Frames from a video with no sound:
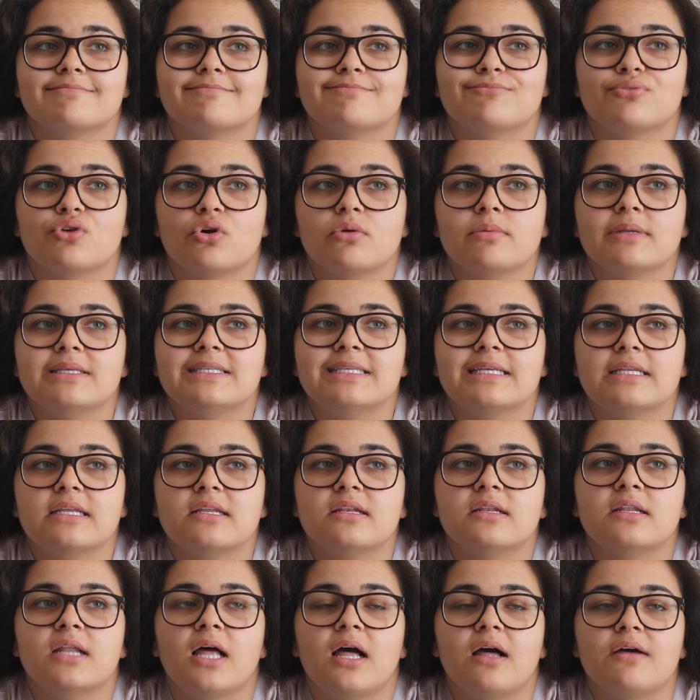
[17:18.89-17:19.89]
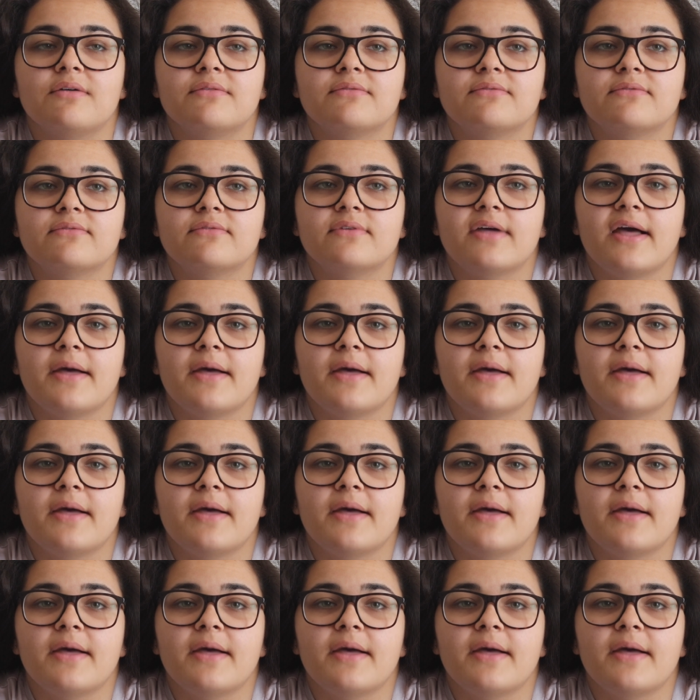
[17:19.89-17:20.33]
probably said enough